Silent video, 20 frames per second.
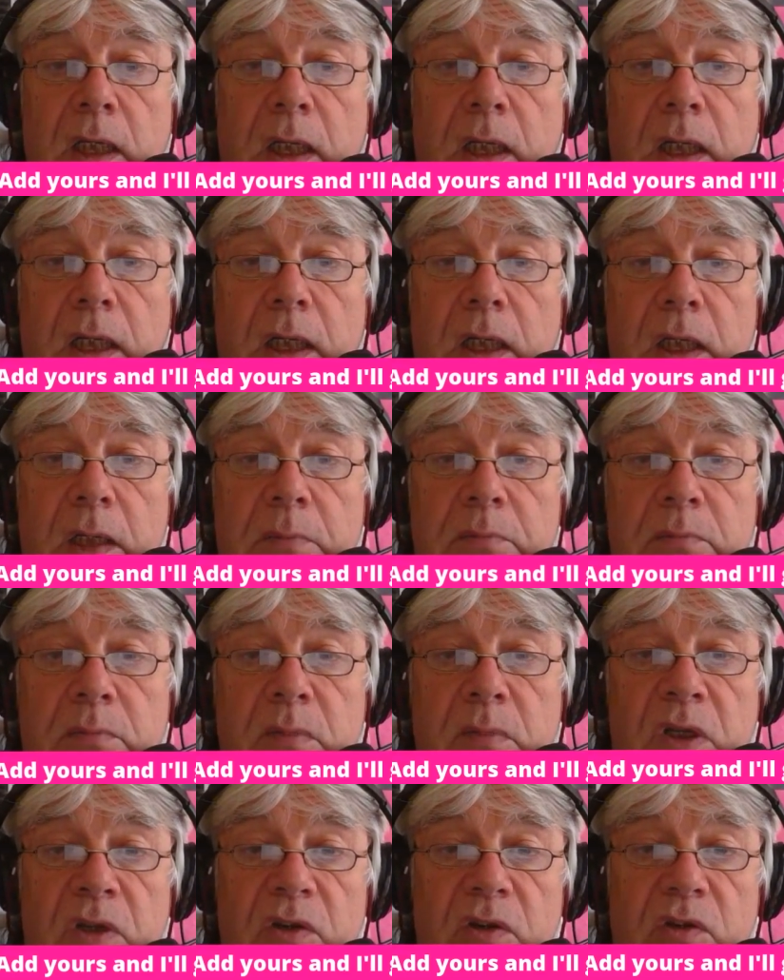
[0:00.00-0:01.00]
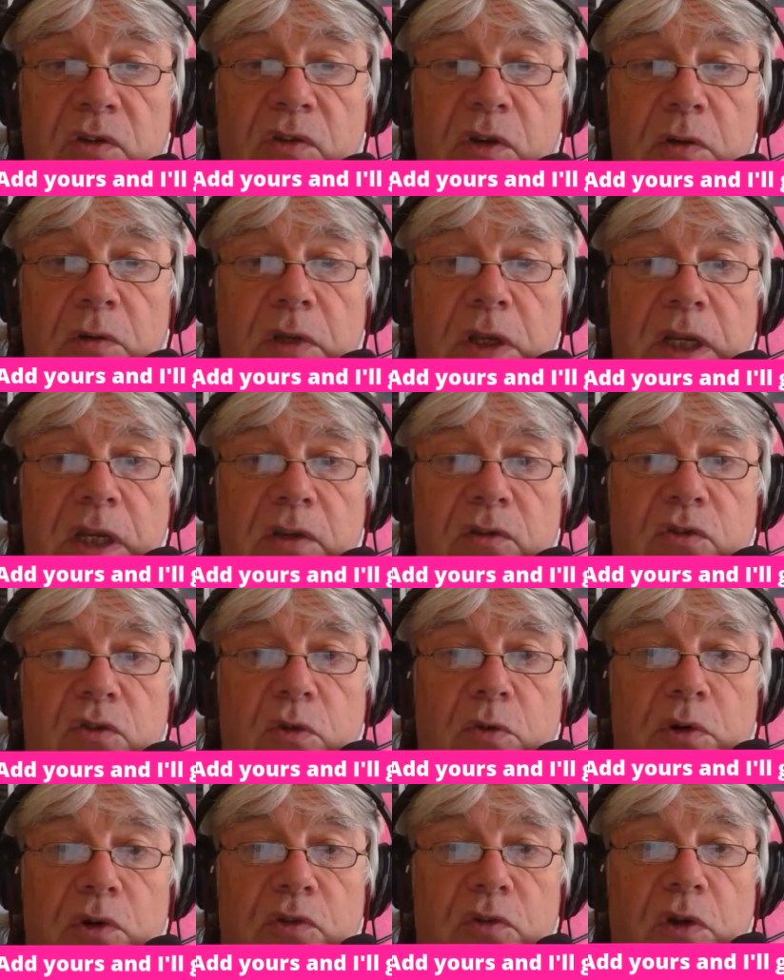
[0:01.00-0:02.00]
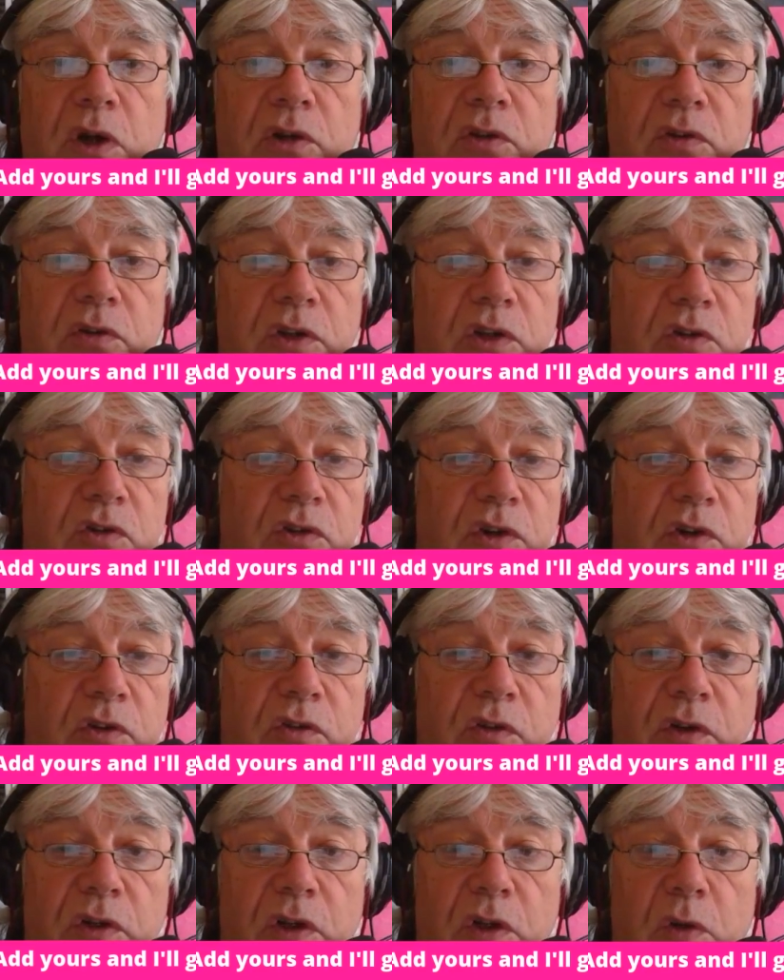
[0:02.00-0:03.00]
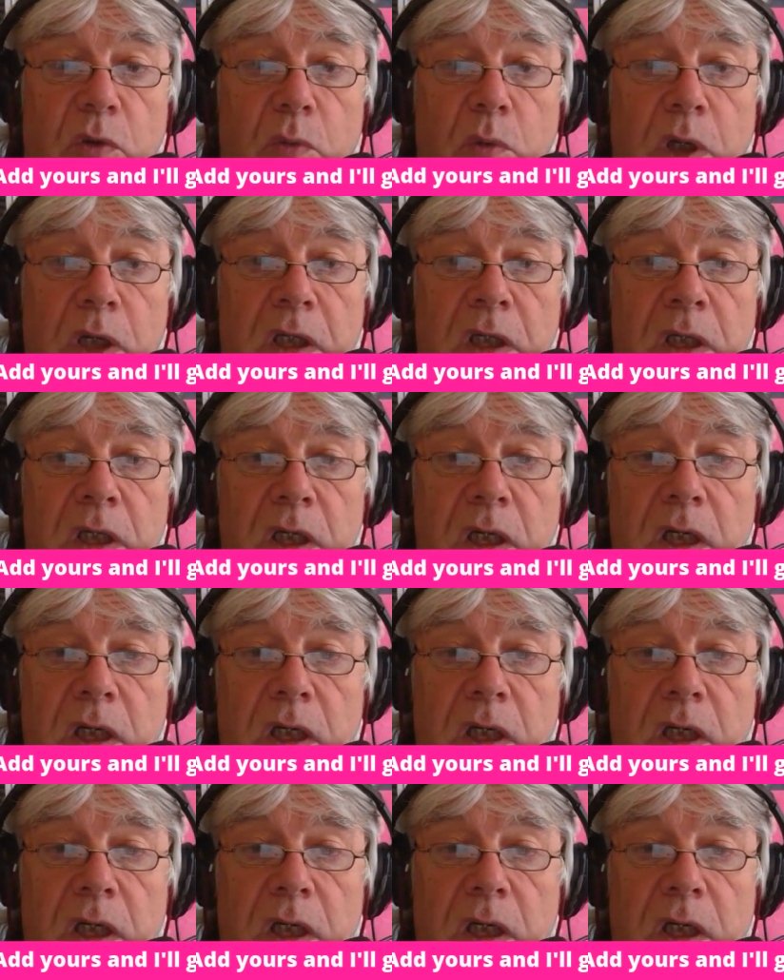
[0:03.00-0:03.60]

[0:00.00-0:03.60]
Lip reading: So the next story is quite an interesting little one.